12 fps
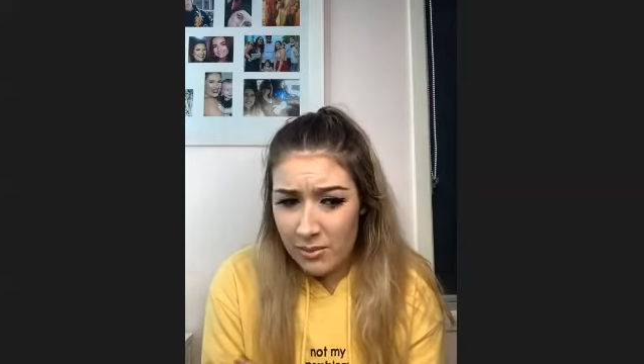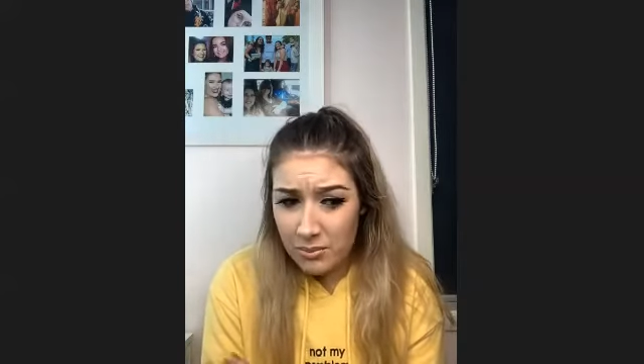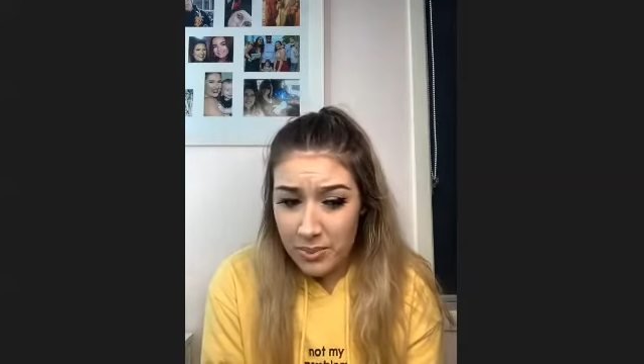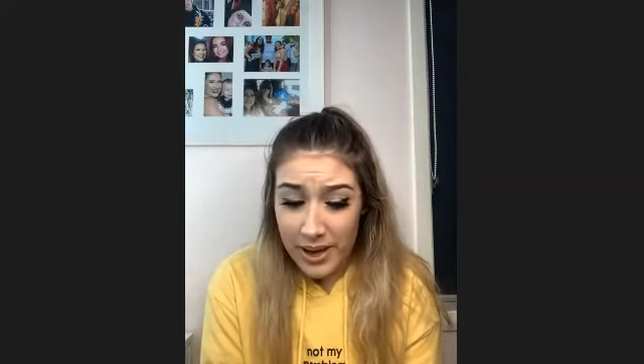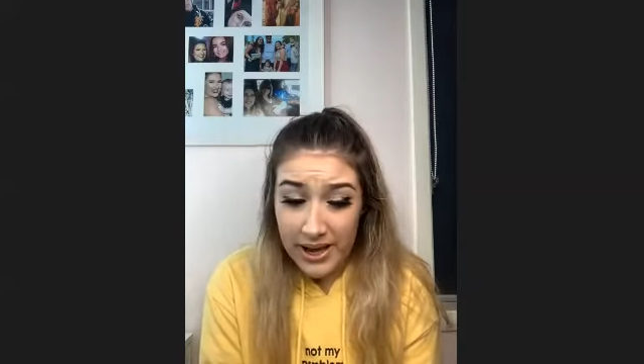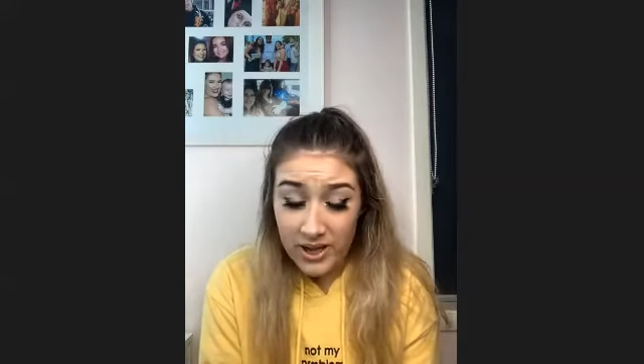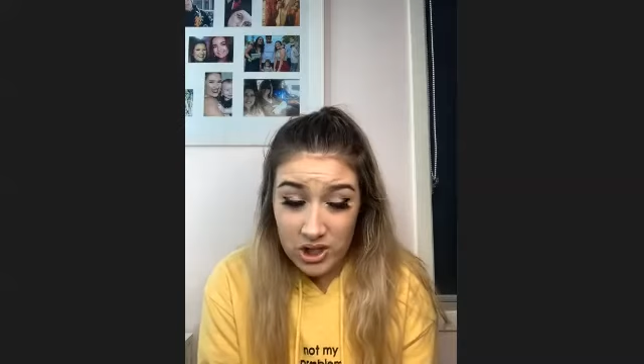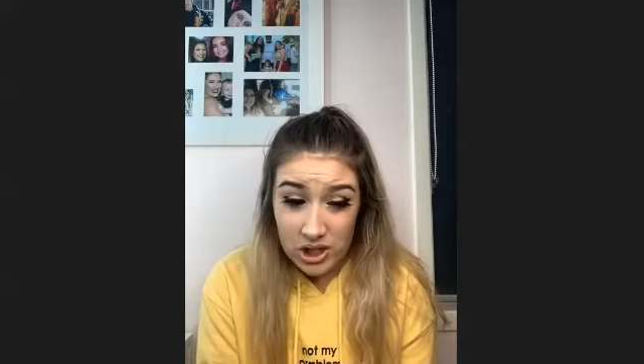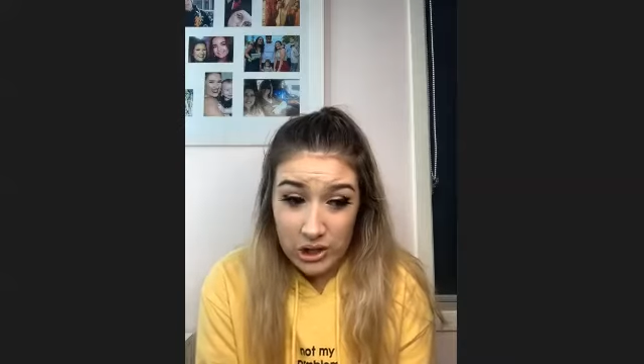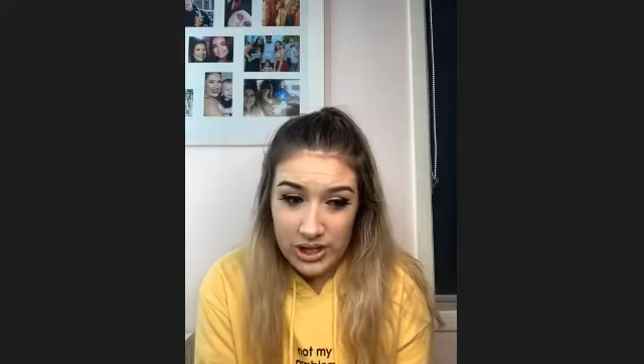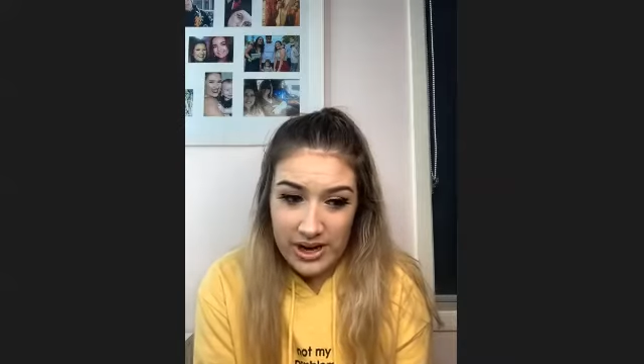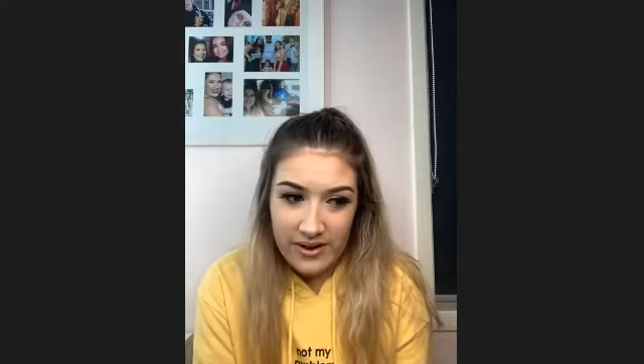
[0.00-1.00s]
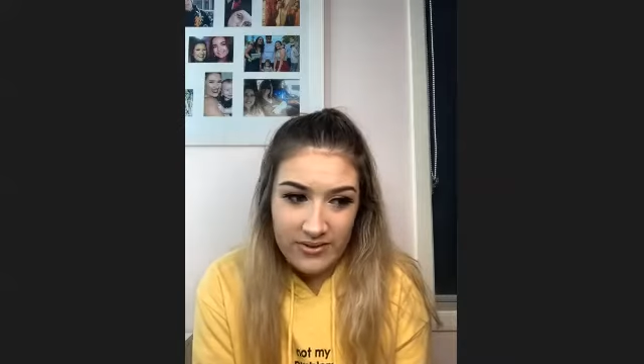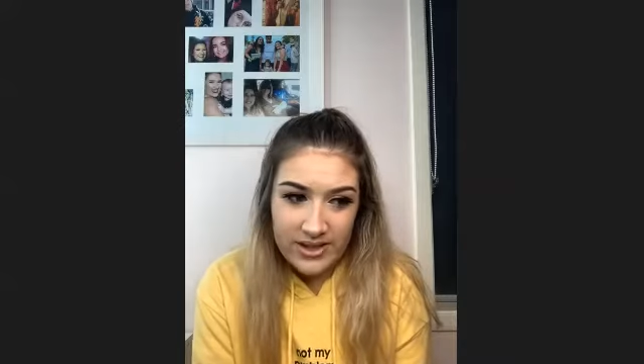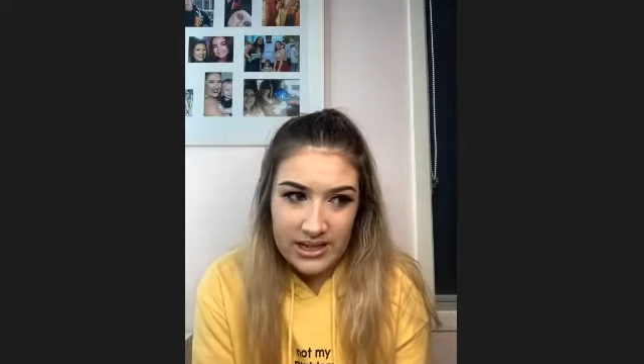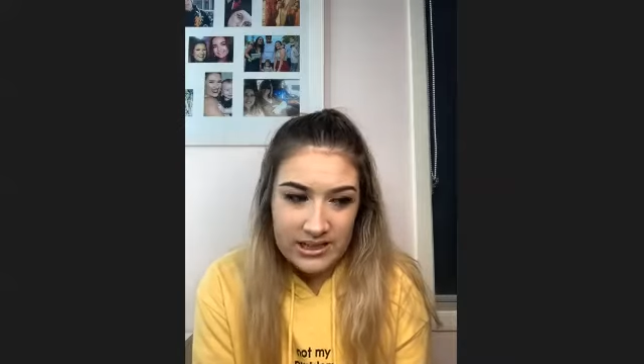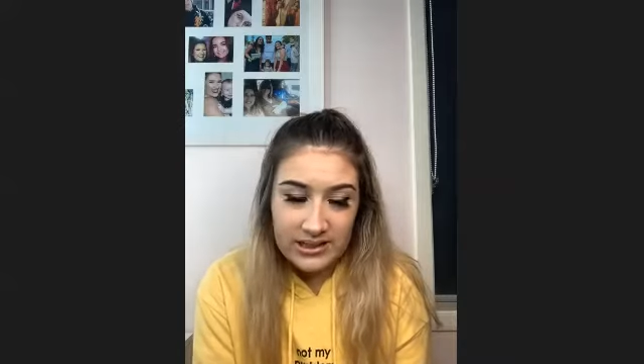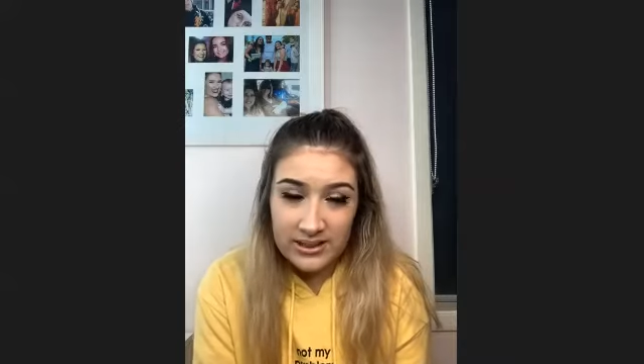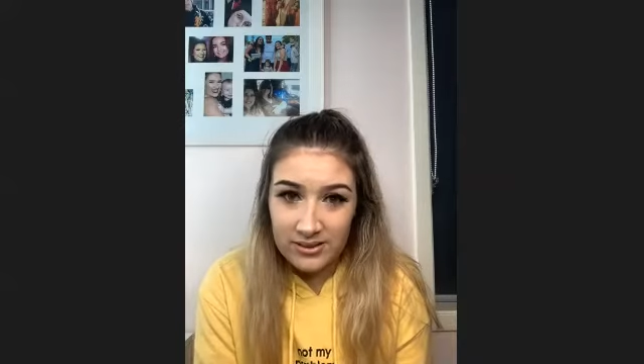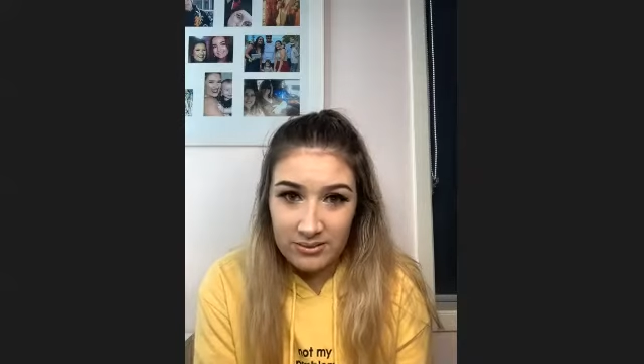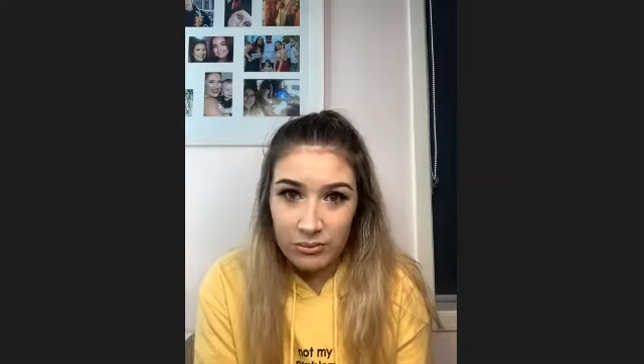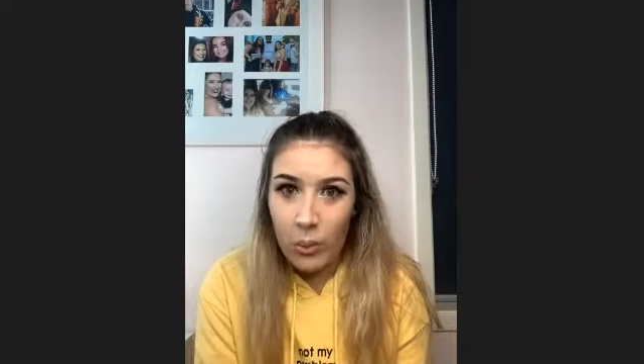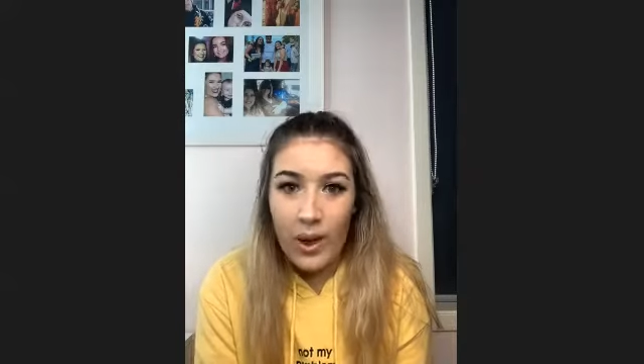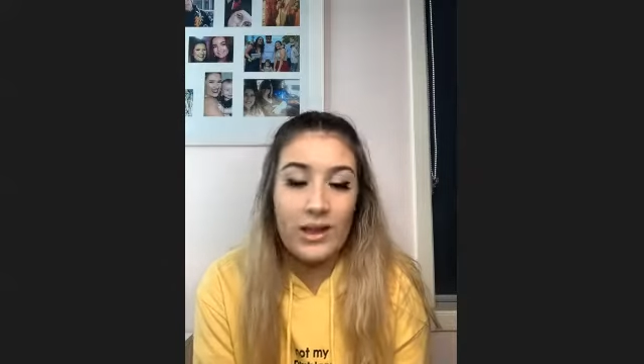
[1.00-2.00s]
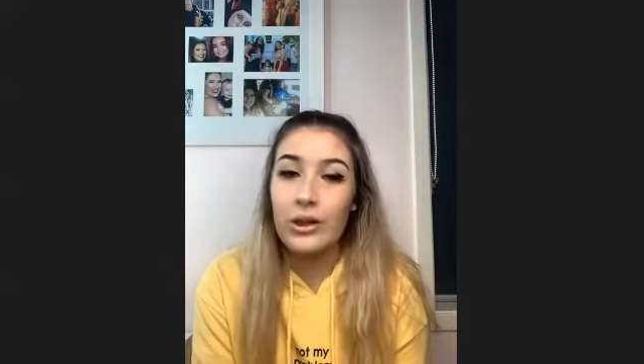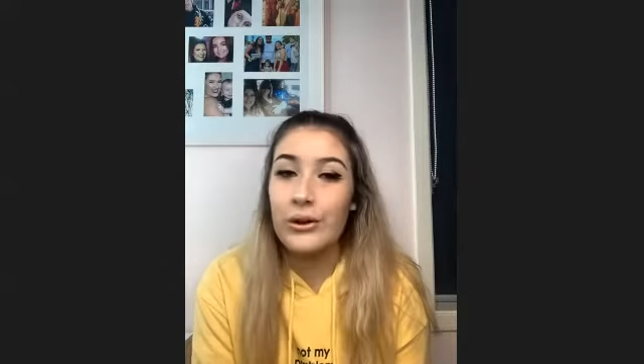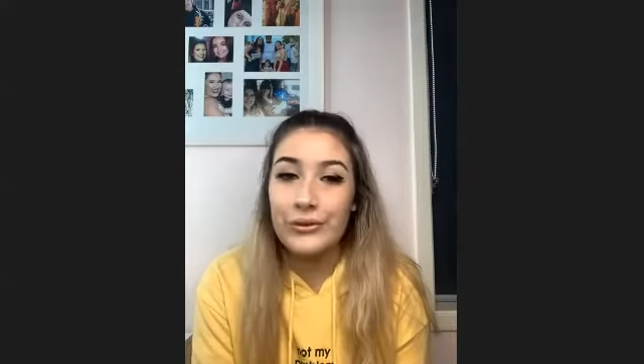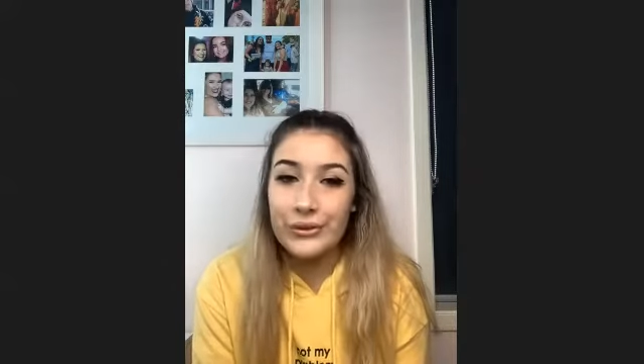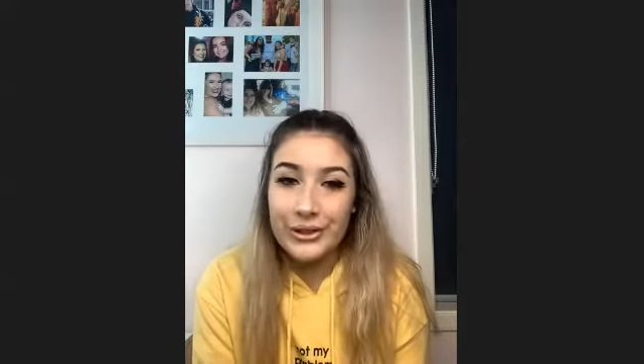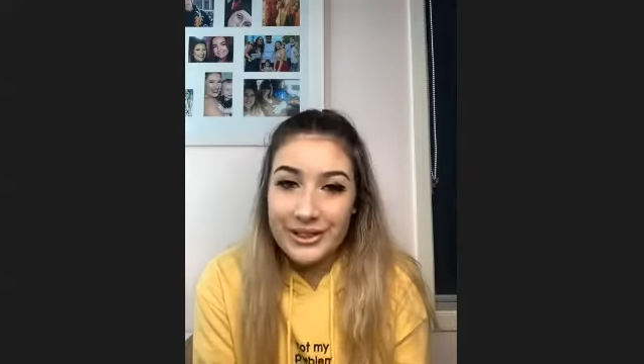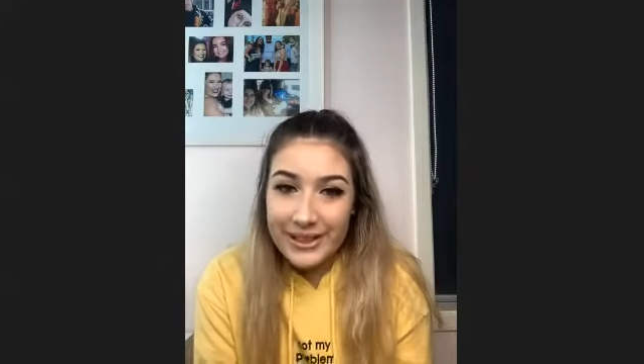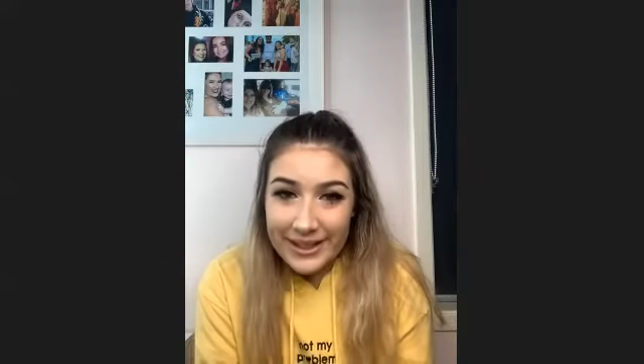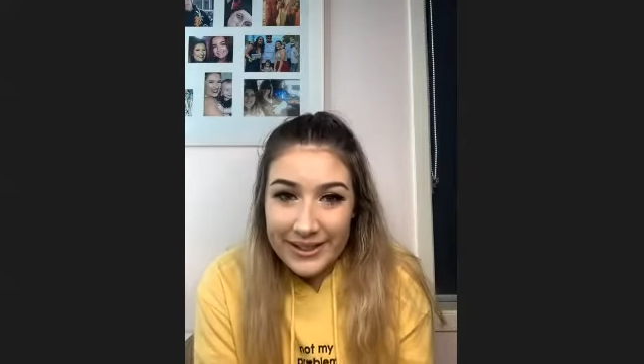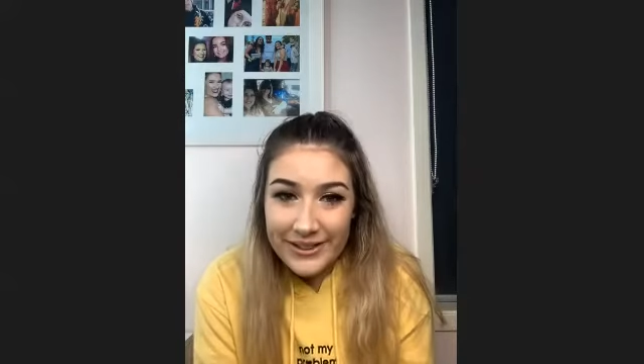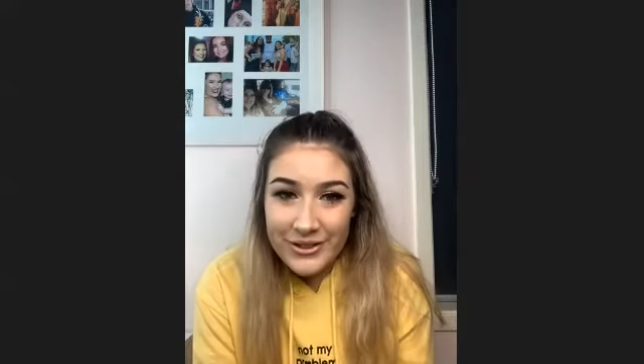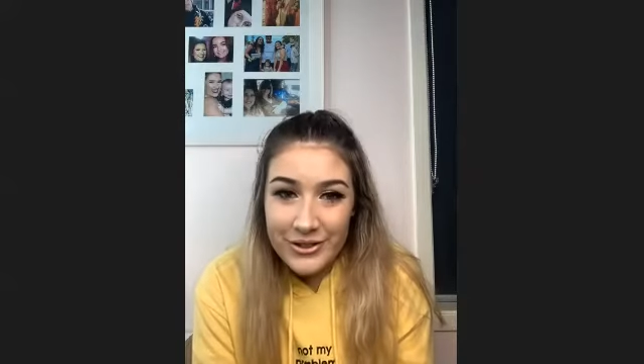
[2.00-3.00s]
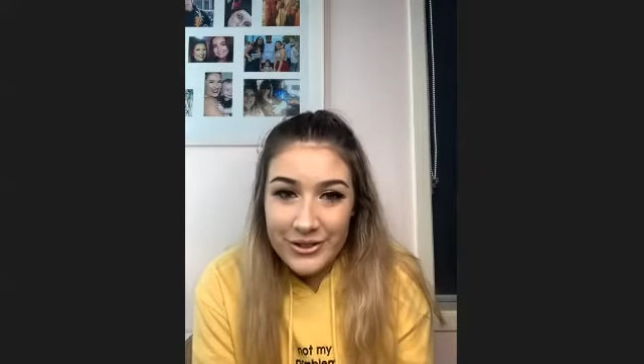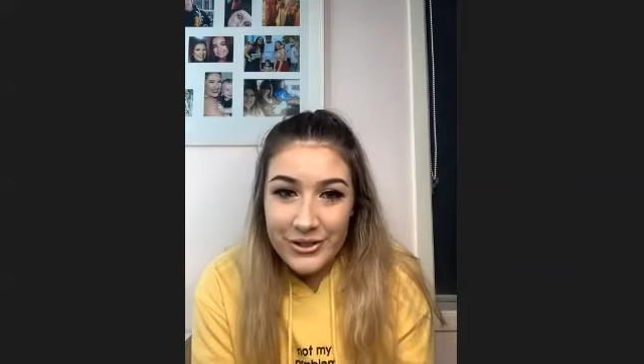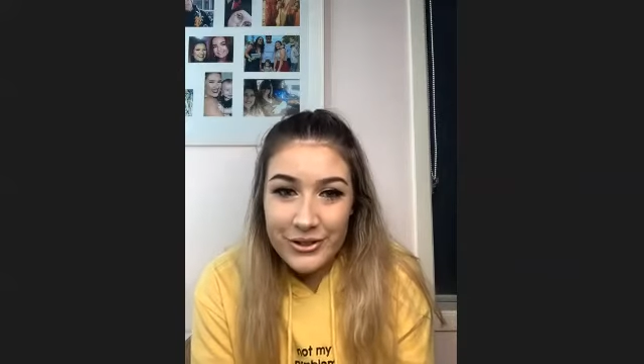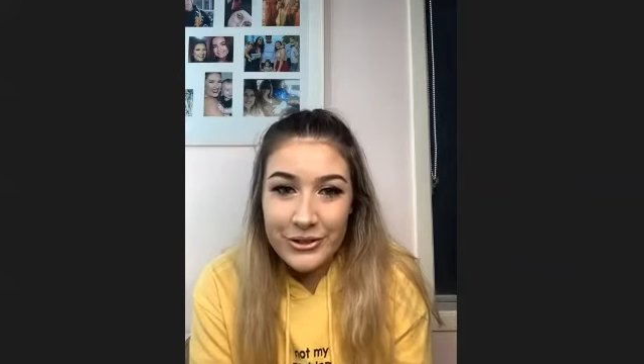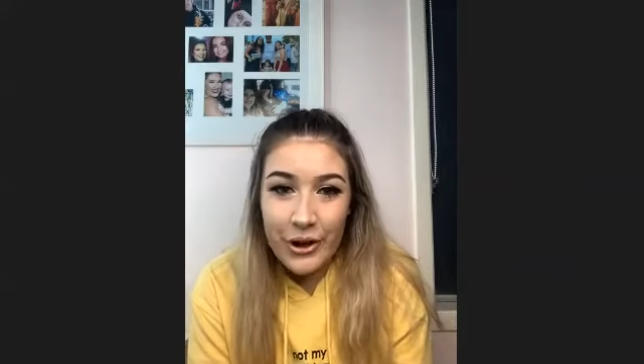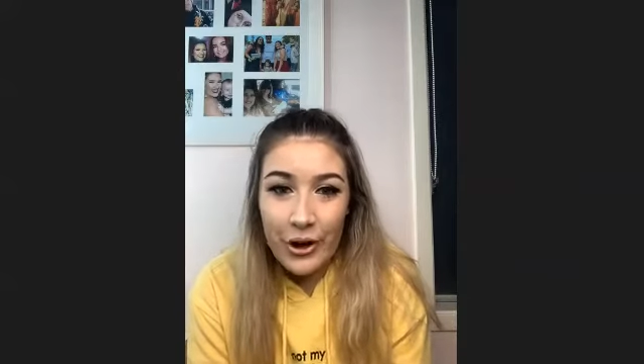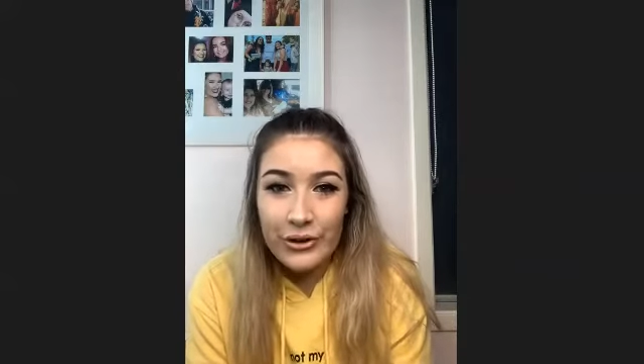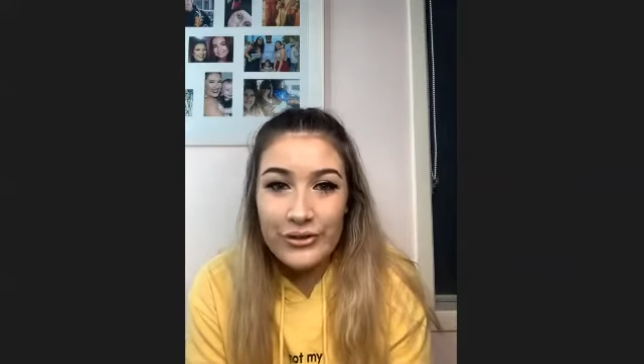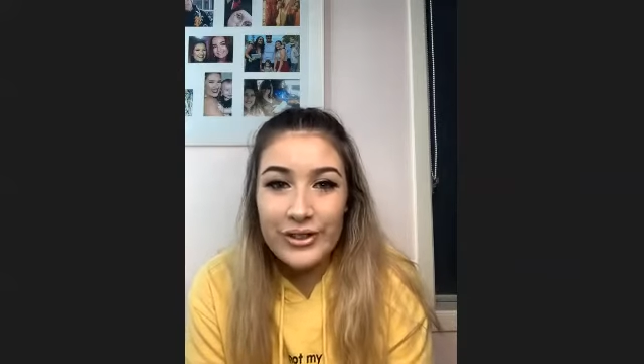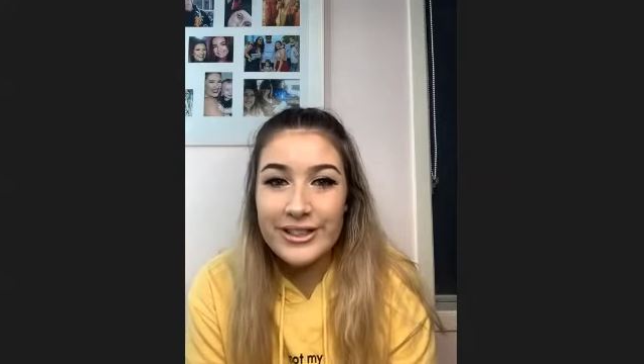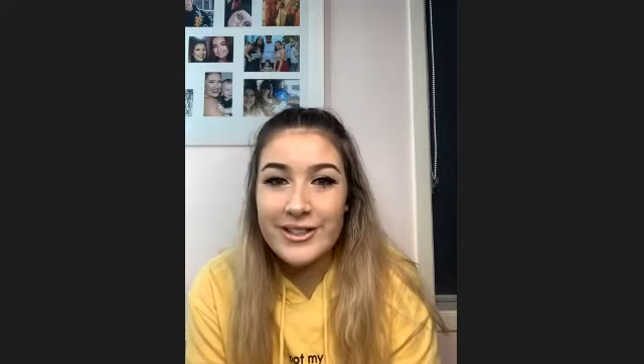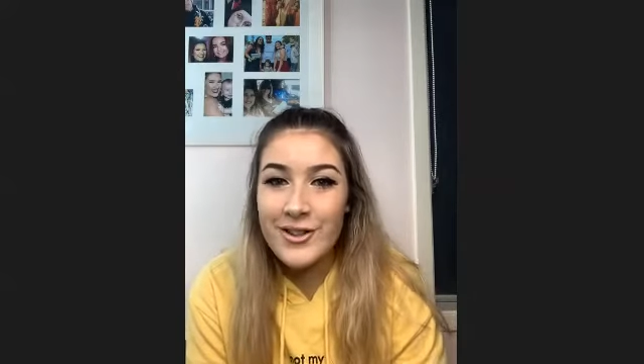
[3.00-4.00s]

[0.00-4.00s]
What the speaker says: band show that I've done in well over a year due to COVID.